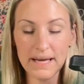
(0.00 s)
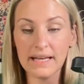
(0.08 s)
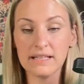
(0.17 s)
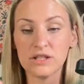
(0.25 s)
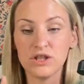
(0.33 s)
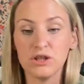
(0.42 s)

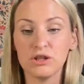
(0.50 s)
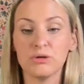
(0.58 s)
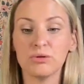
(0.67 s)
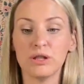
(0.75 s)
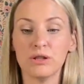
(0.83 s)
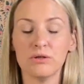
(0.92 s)
pens do
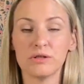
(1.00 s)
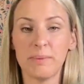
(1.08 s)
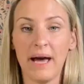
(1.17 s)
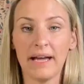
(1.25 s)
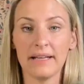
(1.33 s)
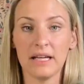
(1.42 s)
you use,
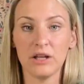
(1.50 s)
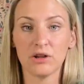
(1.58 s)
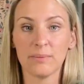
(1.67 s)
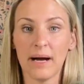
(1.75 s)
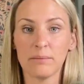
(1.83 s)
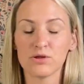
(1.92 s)
Patty, in
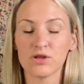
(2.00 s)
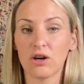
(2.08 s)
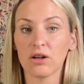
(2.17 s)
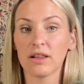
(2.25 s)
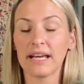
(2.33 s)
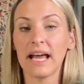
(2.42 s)
your Bible
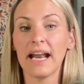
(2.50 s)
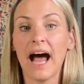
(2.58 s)
journaling?